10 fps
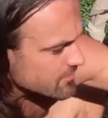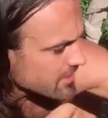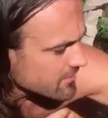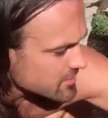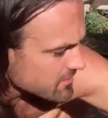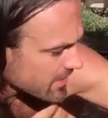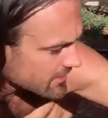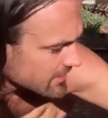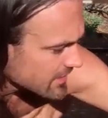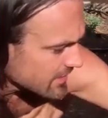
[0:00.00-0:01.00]
me, it was about
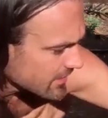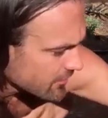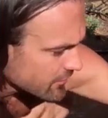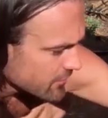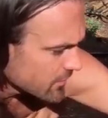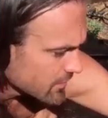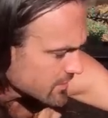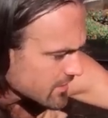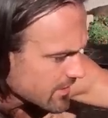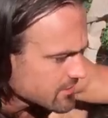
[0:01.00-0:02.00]
eating healthy food
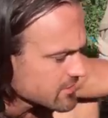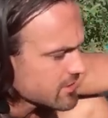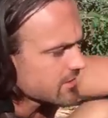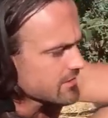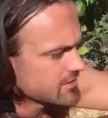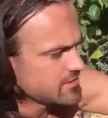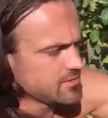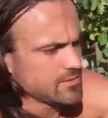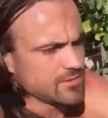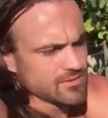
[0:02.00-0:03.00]
because I had just gotten
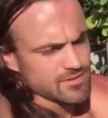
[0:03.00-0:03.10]
into